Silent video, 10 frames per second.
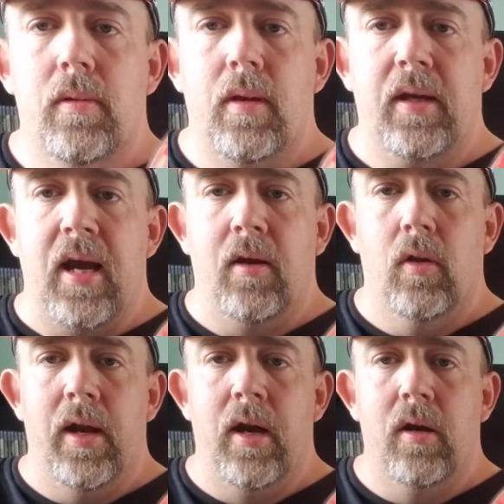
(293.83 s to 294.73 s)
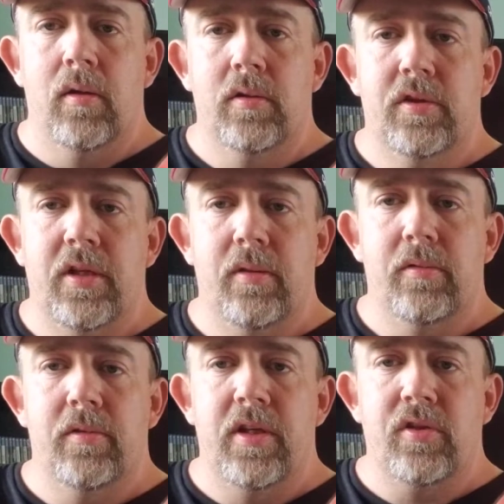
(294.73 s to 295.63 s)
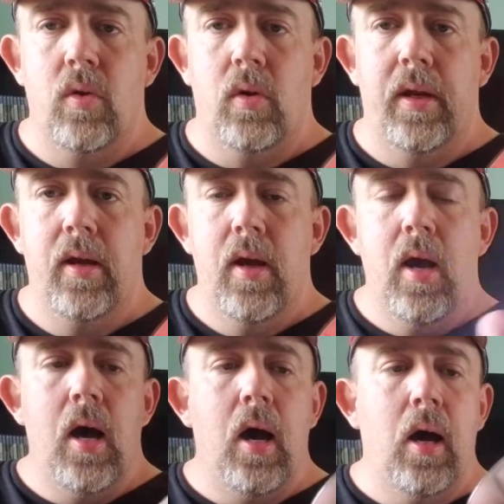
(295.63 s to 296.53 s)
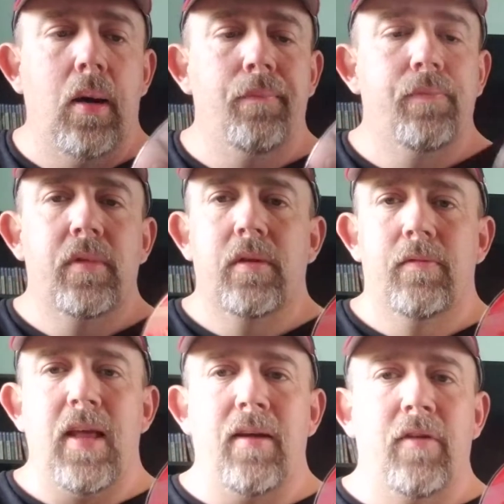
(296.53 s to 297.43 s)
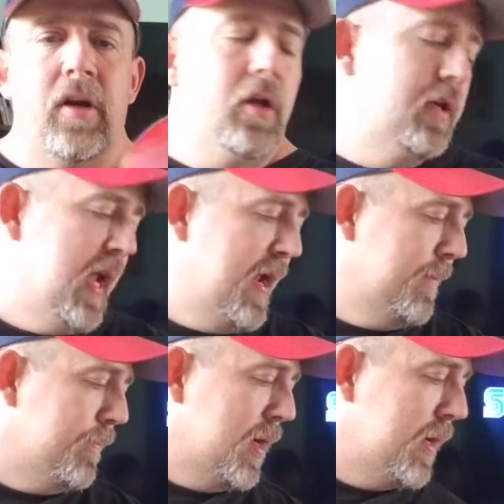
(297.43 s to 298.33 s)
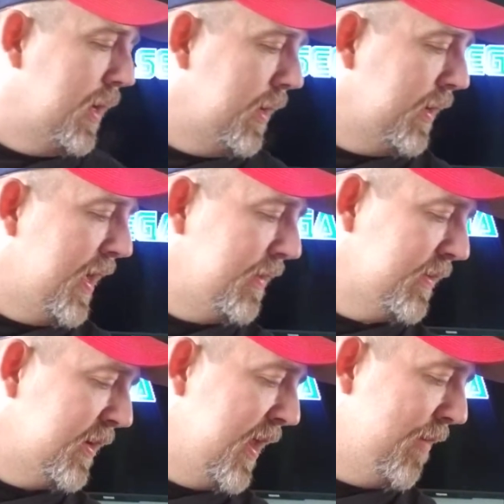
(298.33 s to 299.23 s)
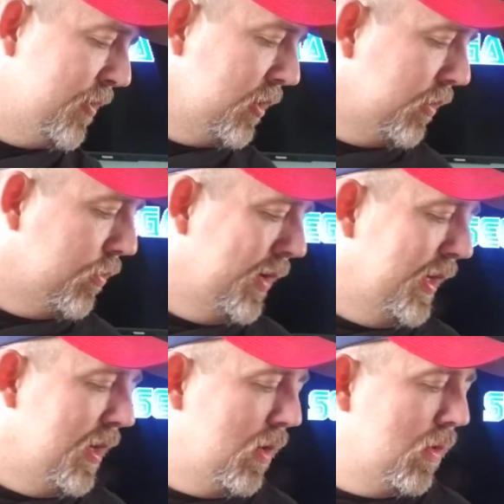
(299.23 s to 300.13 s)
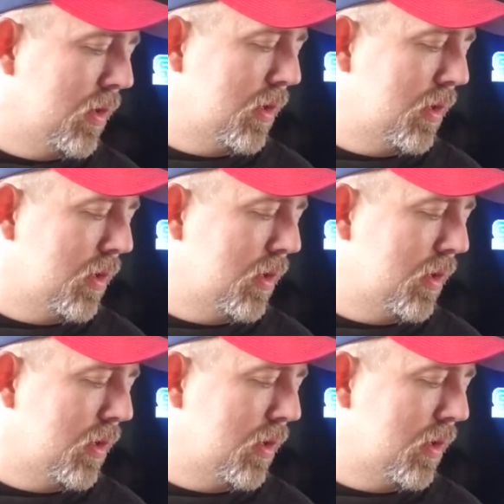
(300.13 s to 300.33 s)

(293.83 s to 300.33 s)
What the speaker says: I got Glare, so disc only. Not a very good game, but I didn't have it on the 3DO.